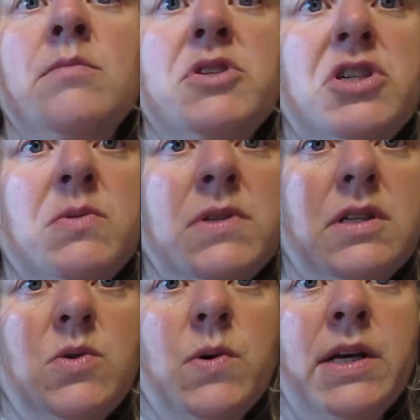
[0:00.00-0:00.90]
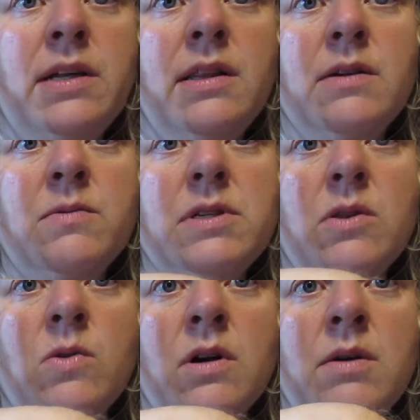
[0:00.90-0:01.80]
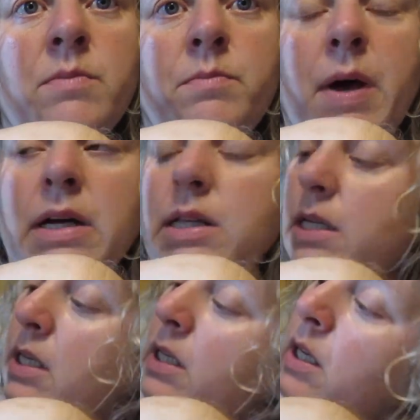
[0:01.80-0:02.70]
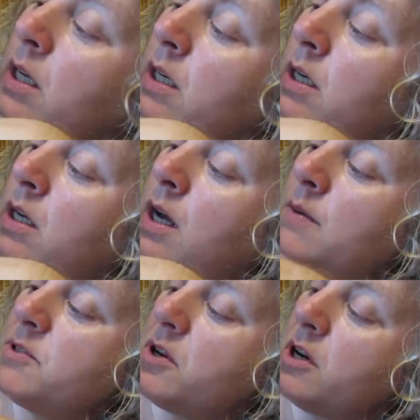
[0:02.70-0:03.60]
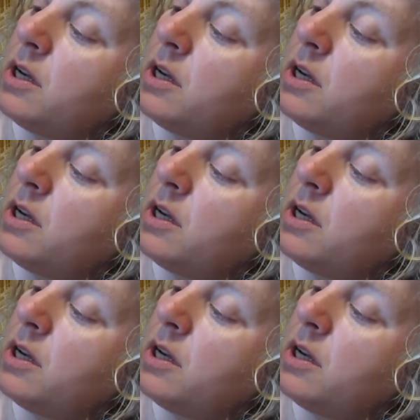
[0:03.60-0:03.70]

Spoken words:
She was a twin. There was Laura Beckley and